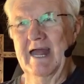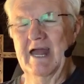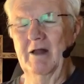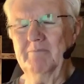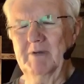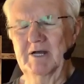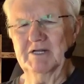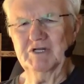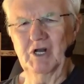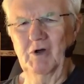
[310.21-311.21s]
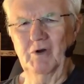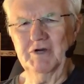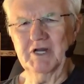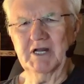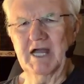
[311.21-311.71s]
Help us,
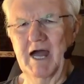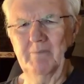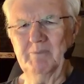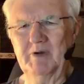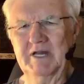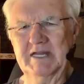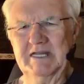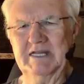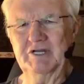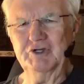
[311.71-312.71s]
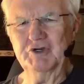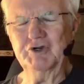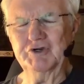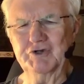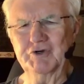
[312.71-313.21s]
Lord, to comprehend
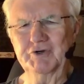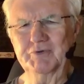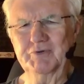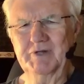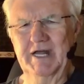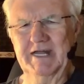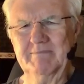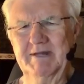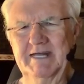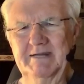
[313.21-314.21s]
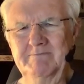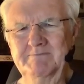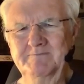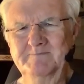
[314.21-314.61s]
your truth. Amen.